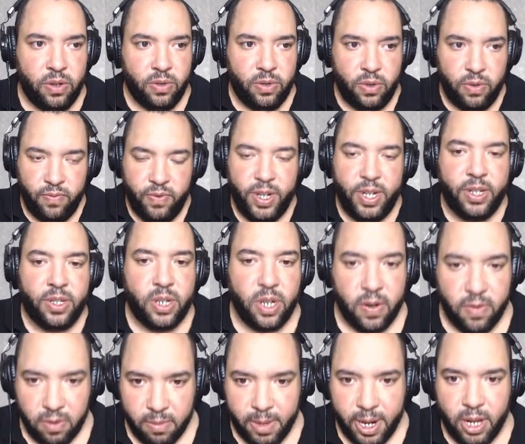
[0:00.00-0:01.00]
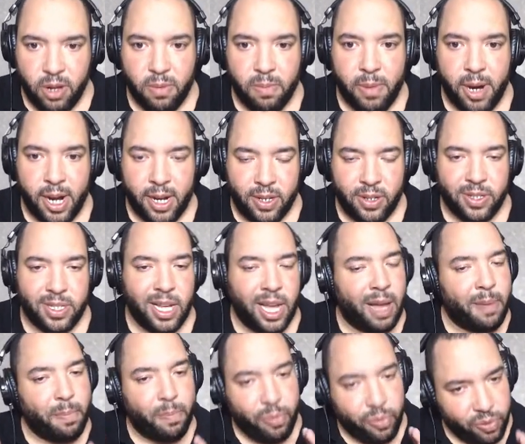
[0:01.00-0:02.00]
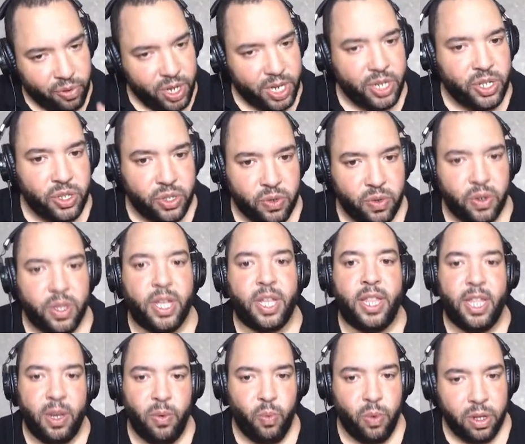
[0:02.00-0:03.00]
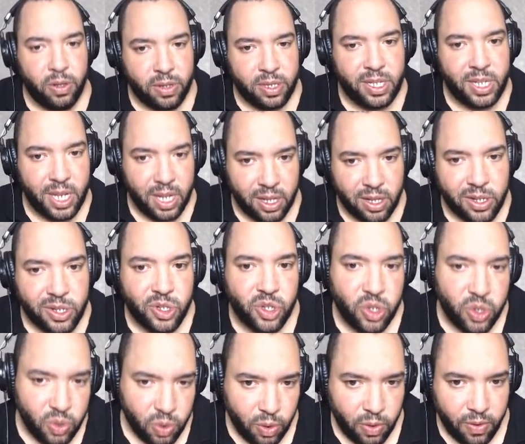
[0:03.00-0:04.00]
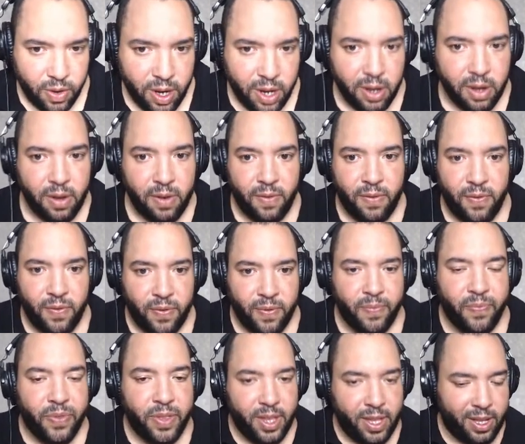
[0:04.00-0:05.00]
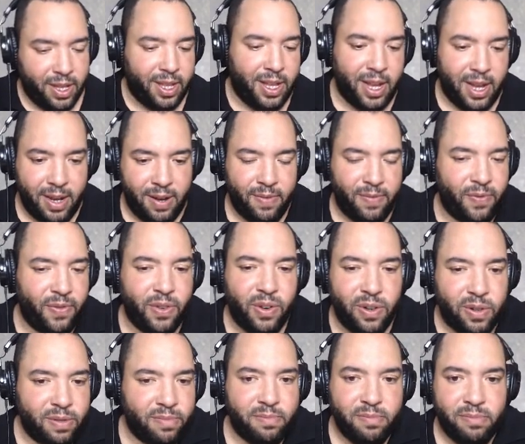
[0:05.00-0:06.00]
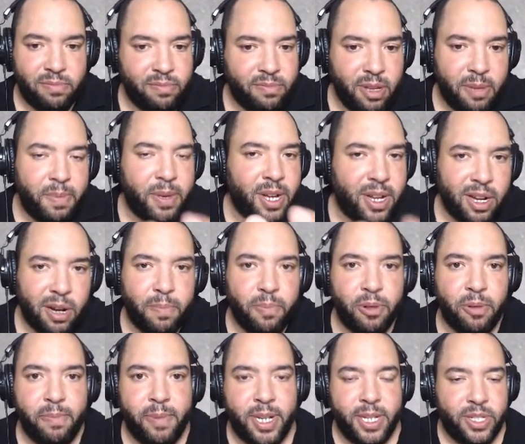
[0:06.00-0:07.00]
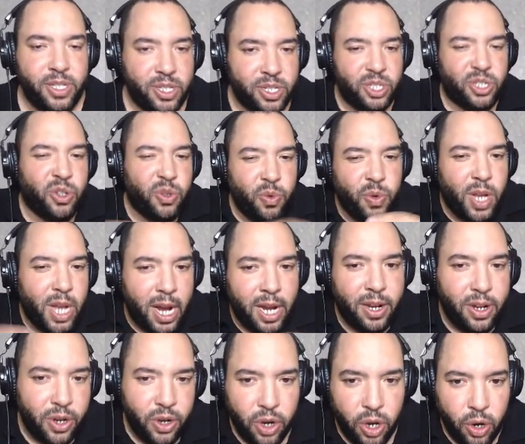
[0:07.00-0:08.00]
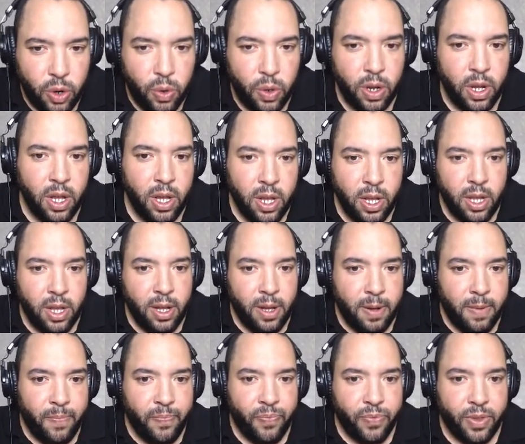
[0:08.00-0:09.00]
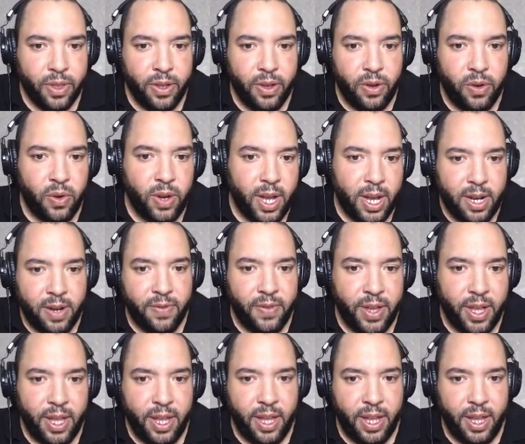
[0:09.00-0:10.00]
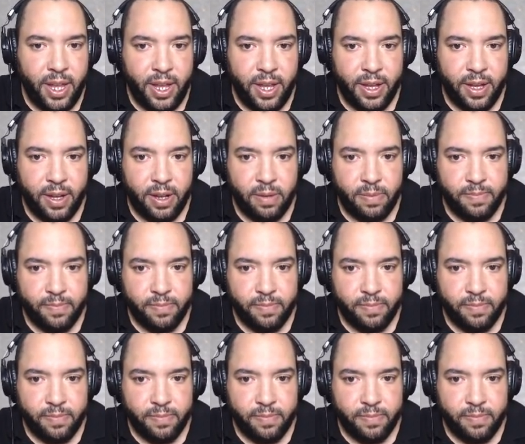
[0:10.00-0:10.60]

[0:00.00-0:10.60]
to rediscover Michael Myers, because I'm pretty sure that they will tell a story of kind of for maybe a couple of minutes, just so you kind of know. You know, kind of a